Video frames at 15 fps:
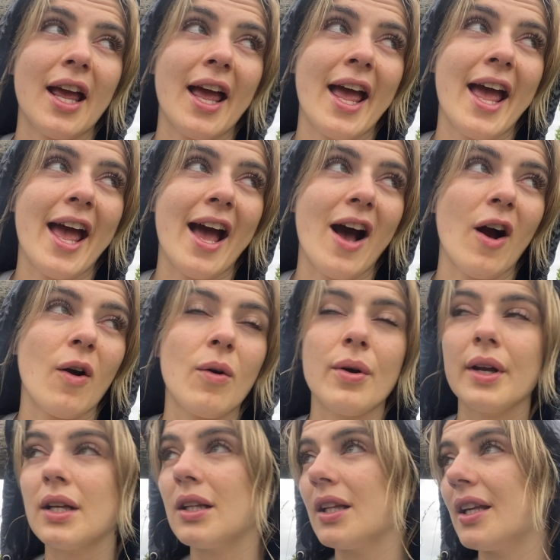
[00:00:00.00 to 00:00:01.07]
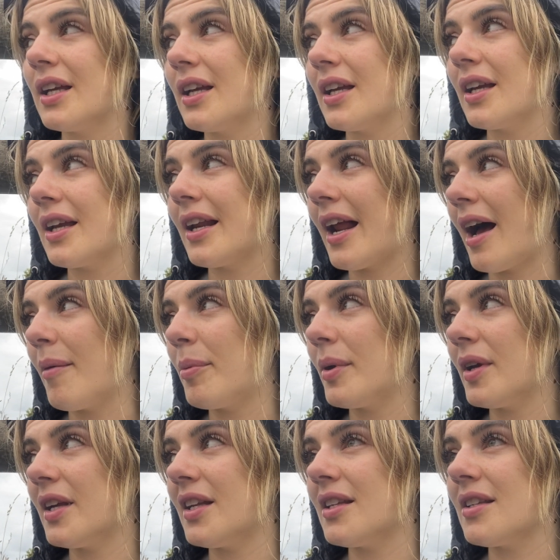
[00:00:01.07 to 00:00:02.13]
how quickly it
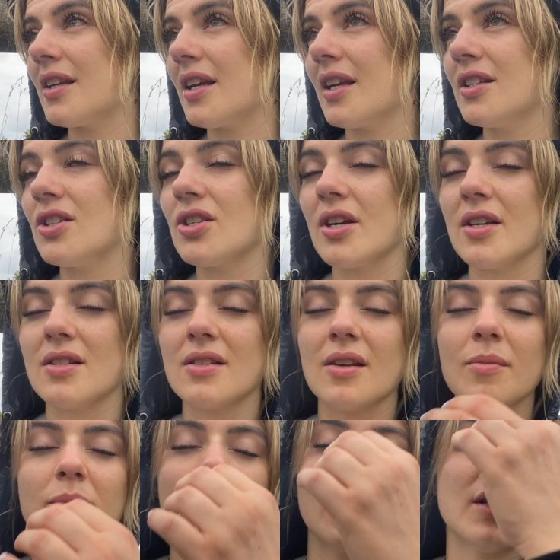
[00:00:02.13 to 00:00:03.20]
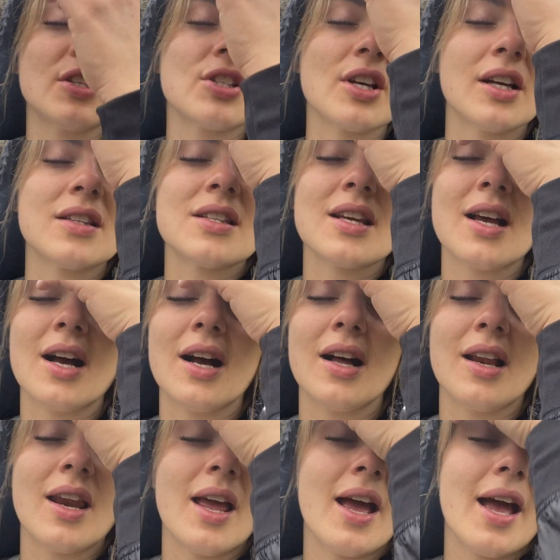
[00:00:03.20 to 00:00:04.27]
happened. It just completely shut
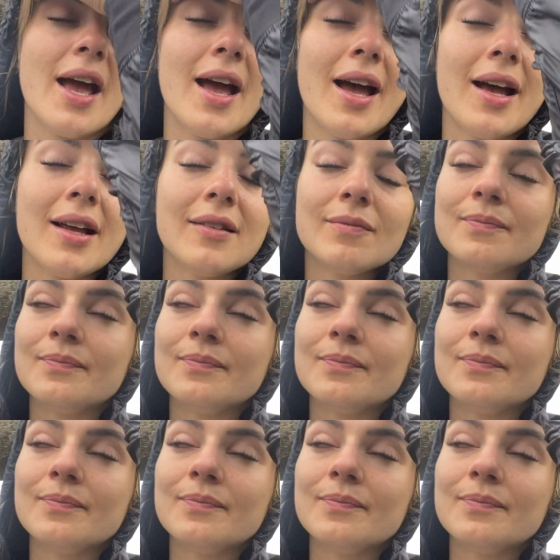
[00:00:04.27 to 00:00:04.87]
down and